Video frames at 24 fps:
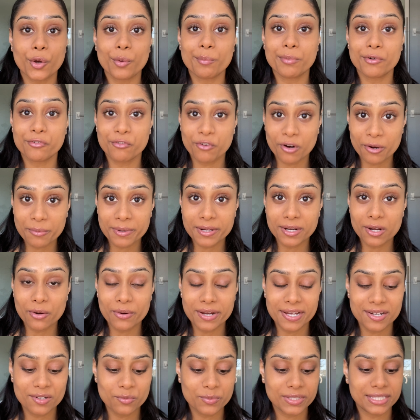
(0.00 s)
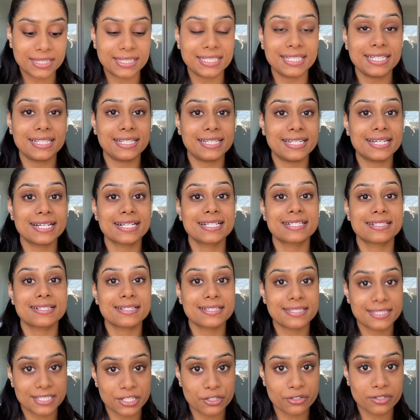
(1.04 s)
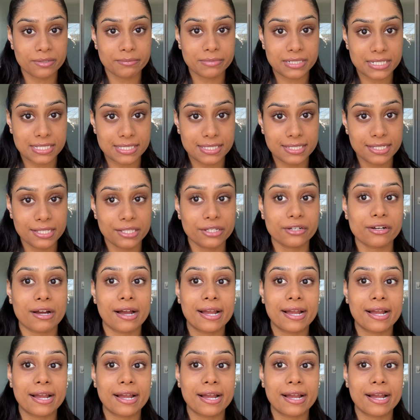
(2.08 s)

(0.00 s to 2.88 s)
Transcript: before we go in with the NYX Serum Concealer, I